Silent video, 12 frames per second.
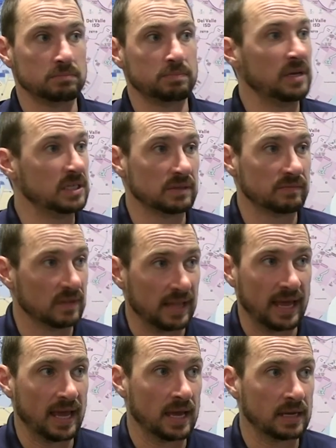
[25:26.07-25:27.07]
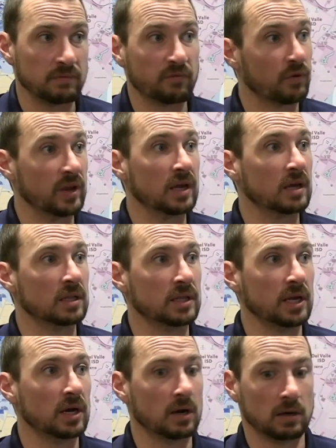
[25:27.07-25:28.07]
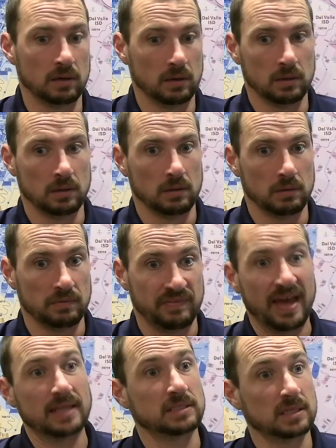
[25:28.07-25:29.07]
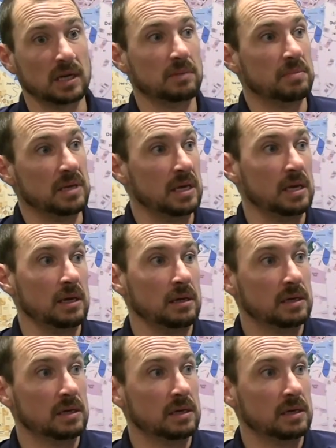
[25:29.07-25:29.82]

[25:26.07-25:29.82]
piece of land free and clear, that's going to be